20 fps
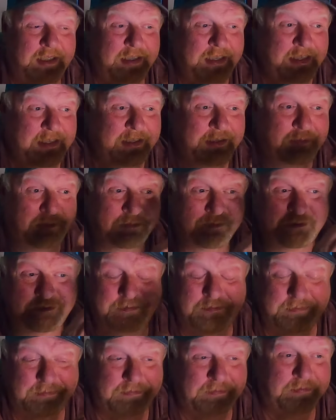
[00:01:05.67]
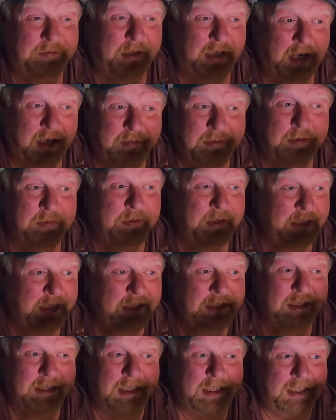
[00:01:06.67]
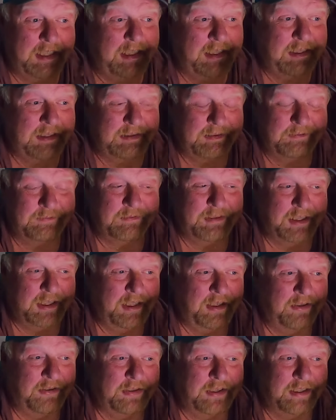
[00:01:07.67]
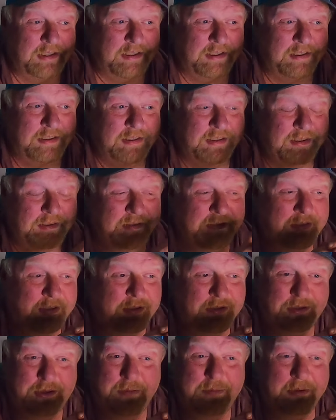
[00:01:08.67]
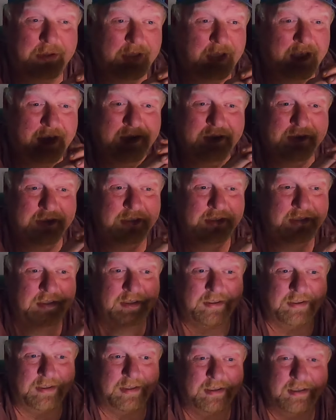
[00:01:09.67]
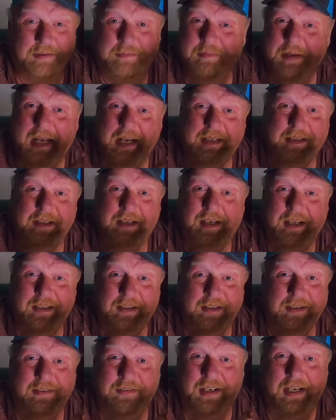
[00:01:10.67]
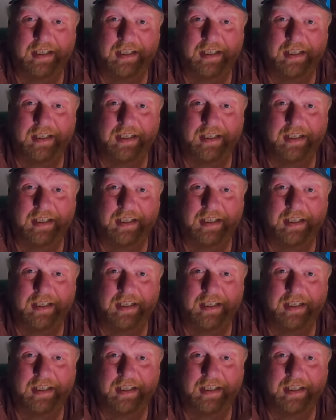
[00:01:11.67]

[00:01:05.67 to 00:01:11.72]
is probably, the Superliner is just a Mack that I love.